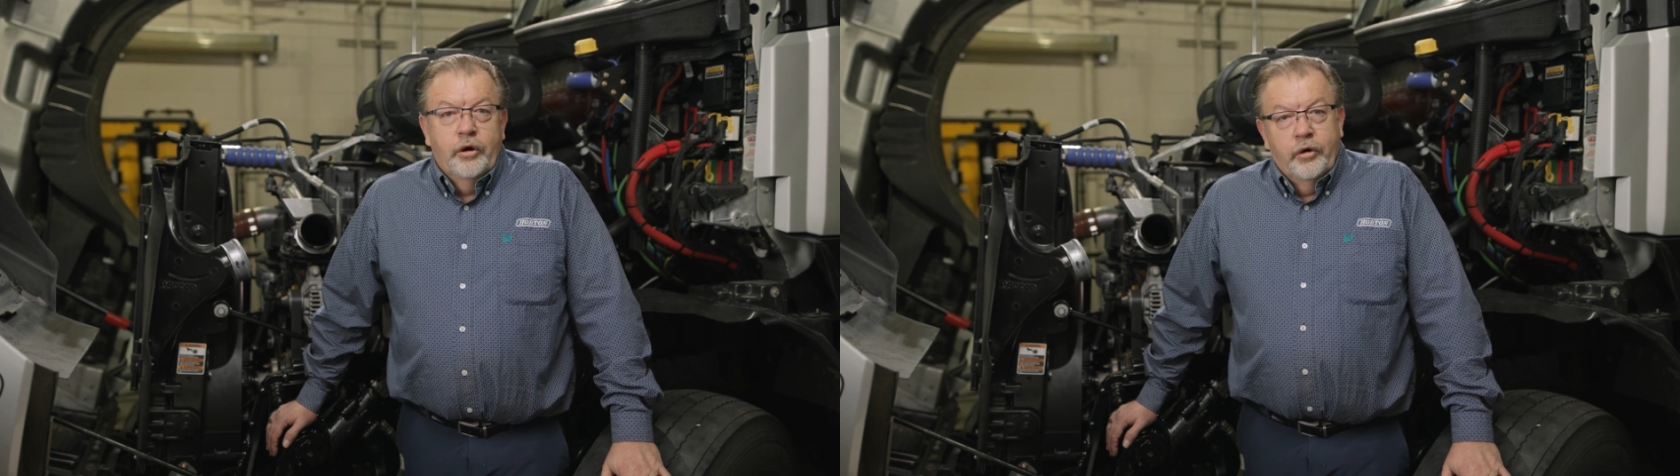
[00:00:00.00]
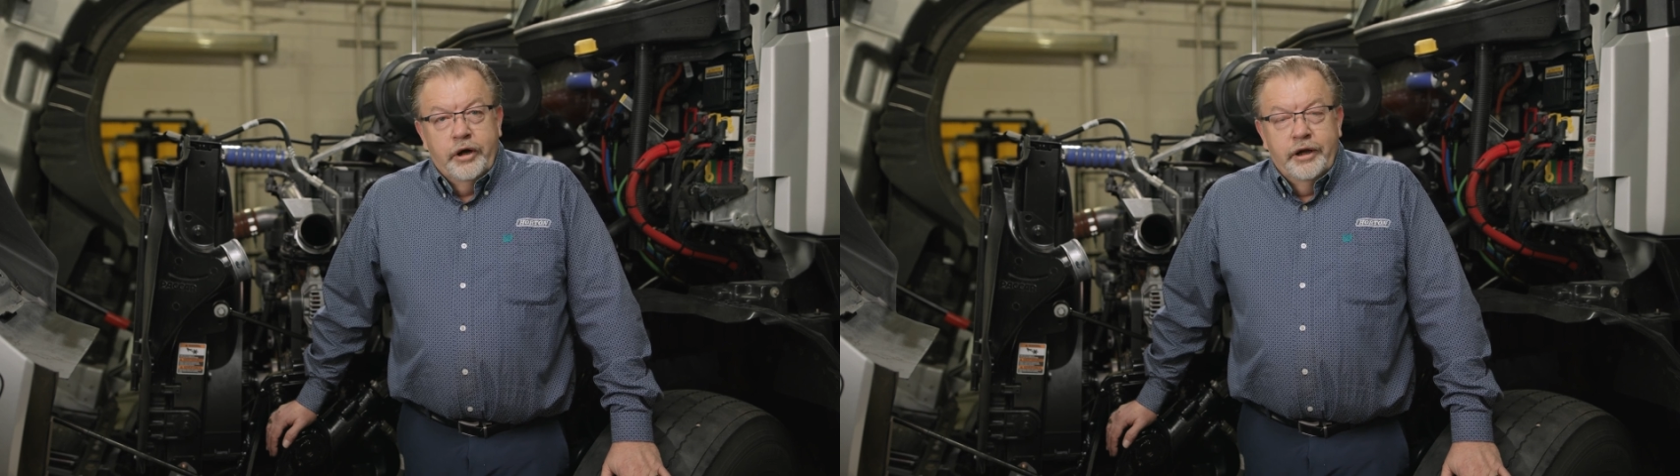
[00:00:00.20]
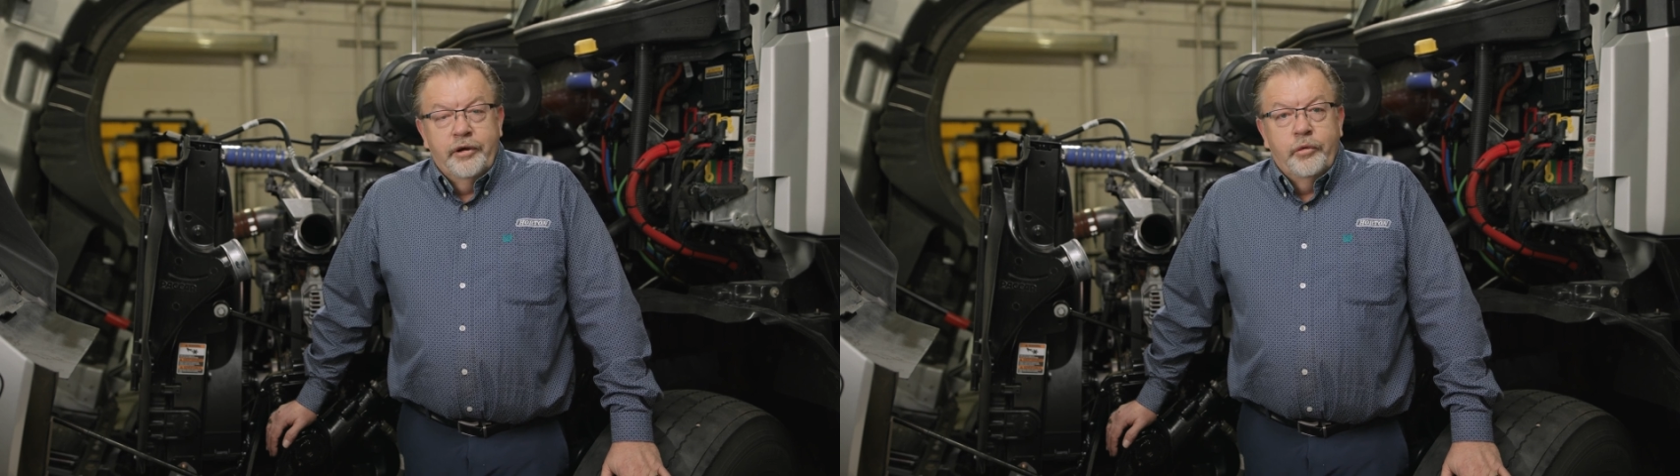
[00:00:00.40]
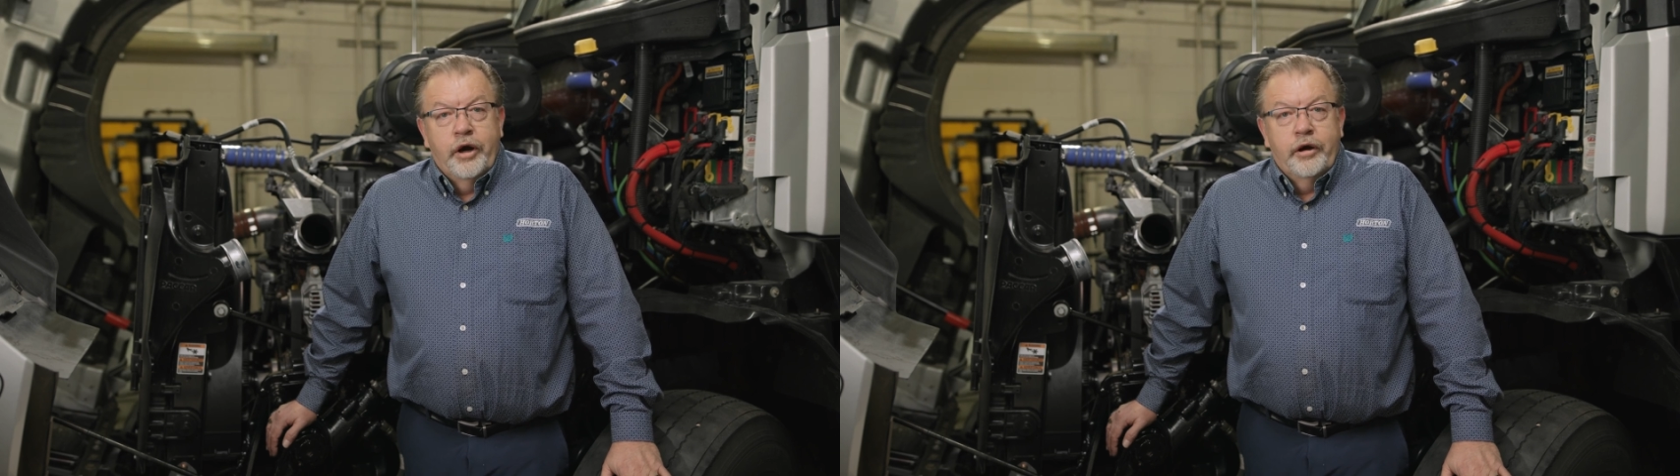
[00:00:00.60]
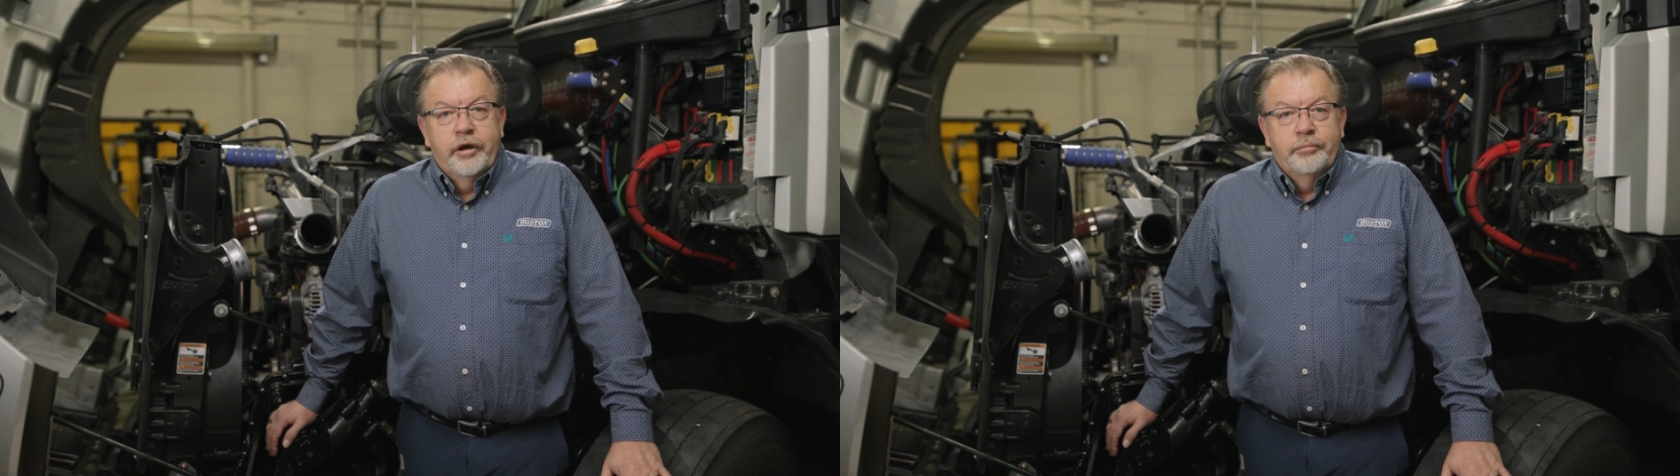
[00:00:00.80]
or
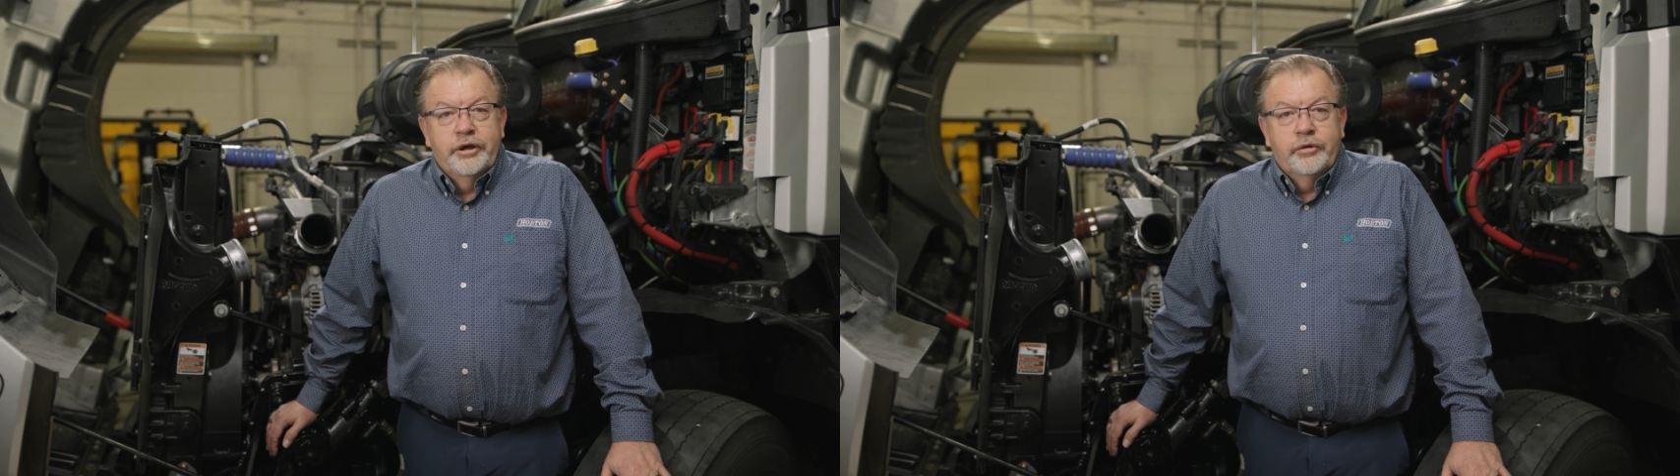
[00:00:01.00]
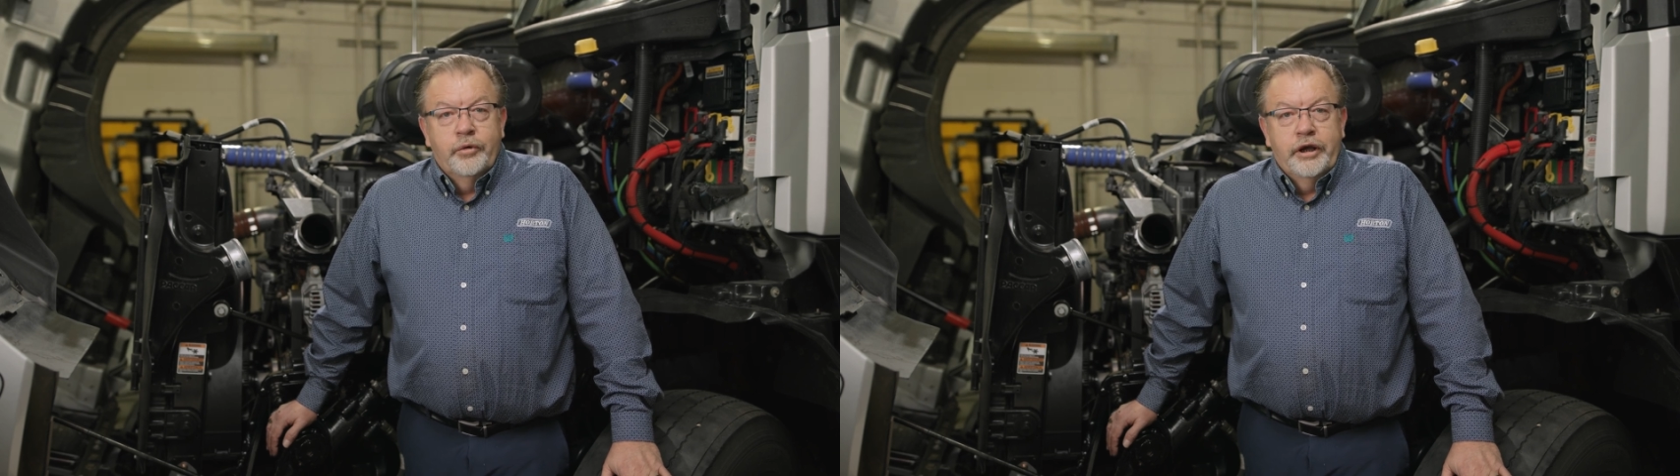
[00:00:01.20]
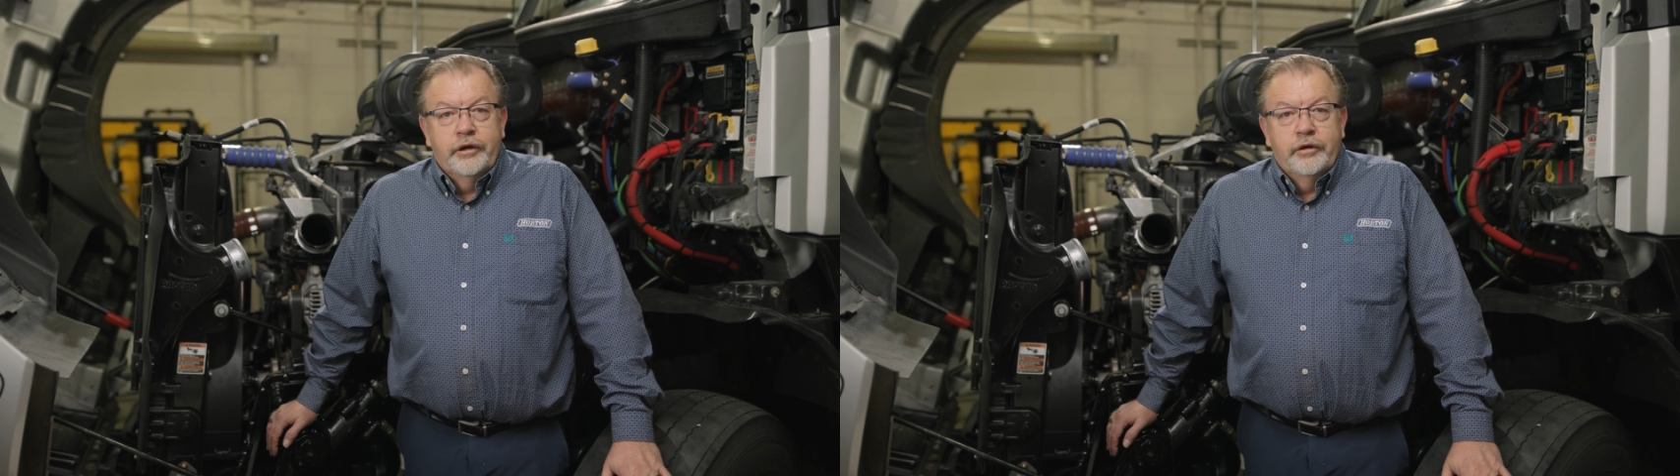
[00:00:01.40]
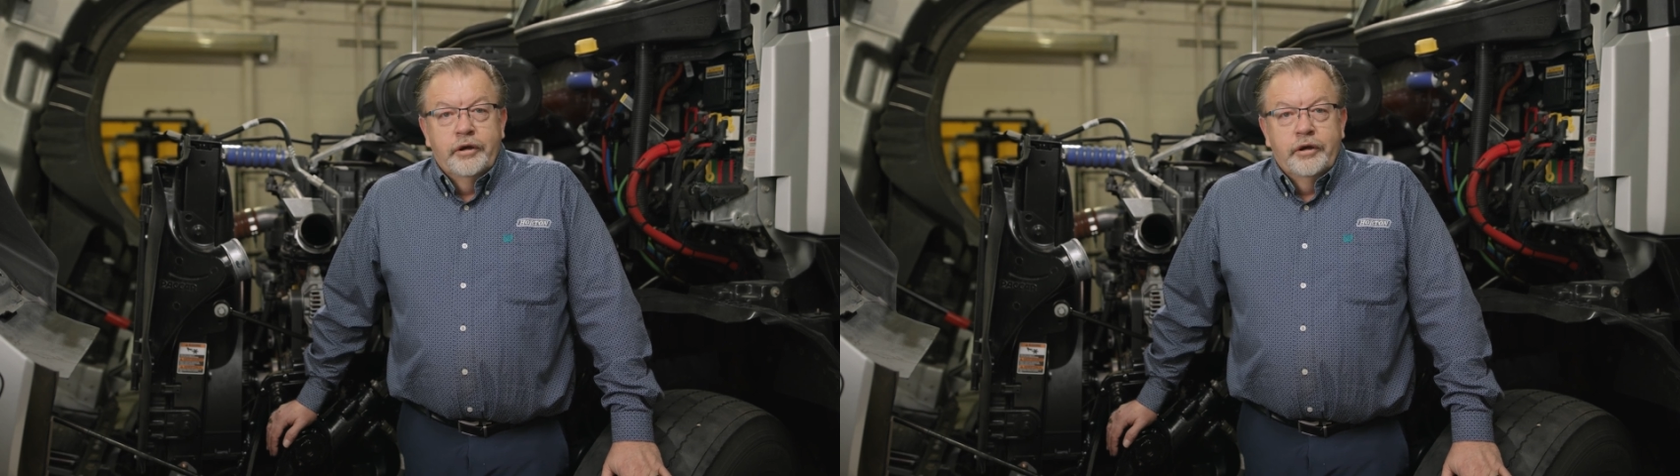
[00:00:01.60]
anywhere in between,